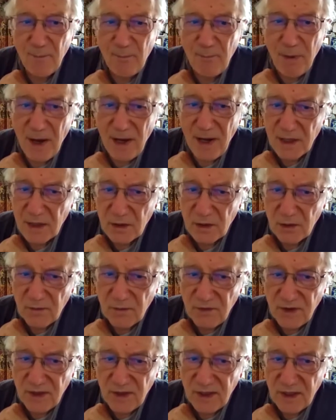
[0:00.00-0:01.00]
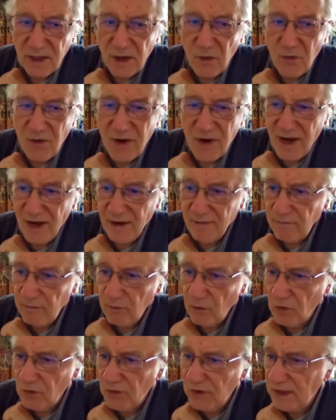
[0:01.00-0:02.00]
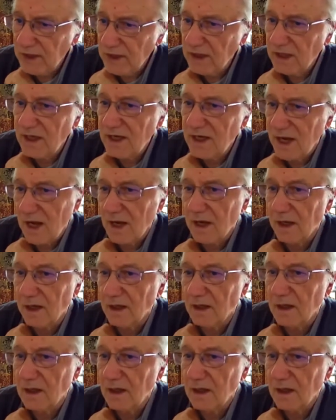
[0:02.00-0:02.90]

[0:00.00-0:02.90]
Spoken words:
Part of it we have already done.